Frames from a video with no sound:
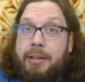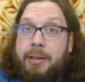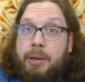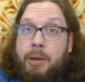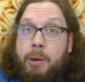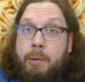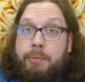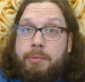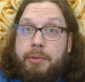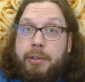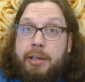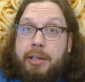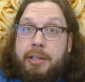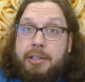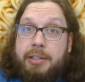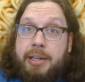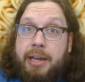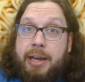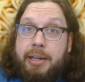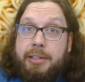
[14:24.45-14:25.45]
Hopefully it's
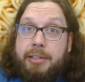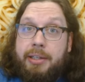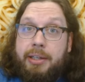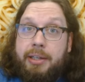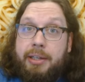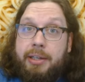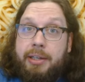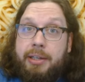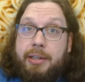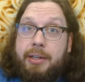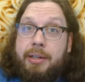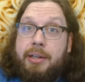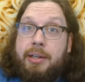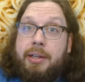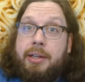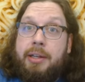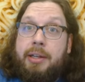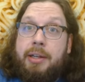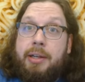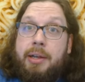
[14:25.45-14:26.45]
not the
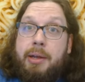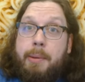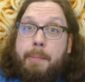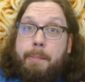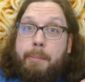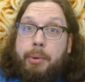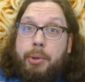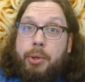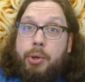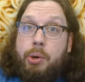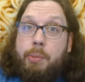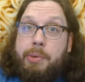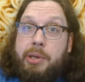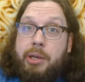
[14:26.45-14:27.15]
below me